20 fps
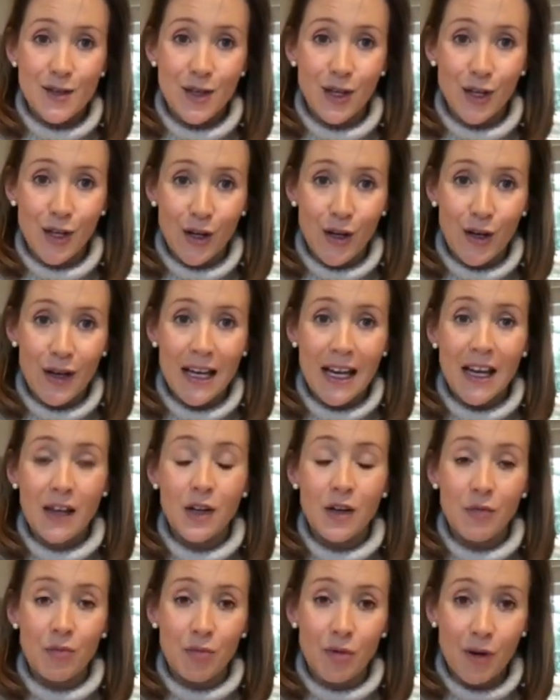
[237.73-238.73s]
securely and
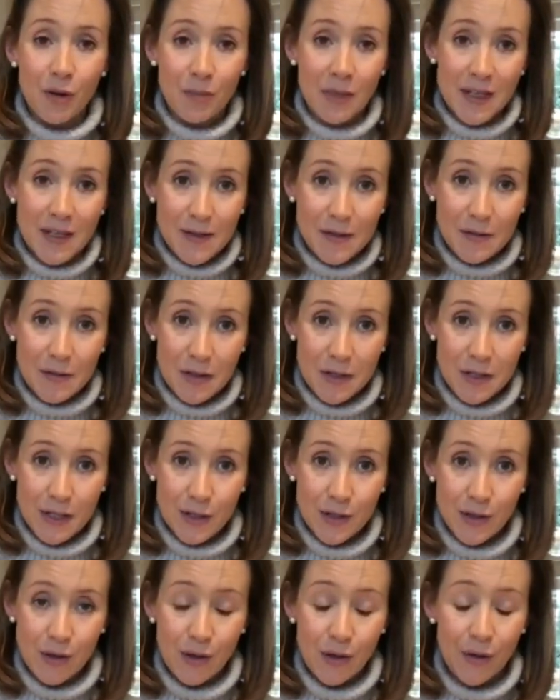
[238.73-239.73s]
you've properly screwed
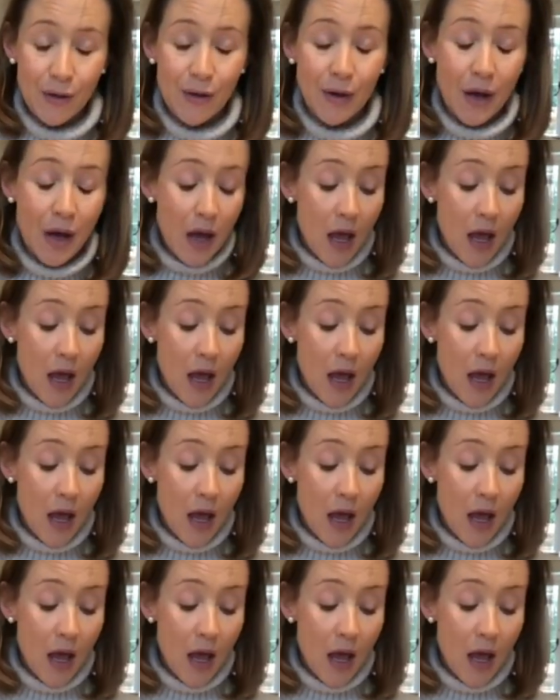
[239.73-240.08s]
it on.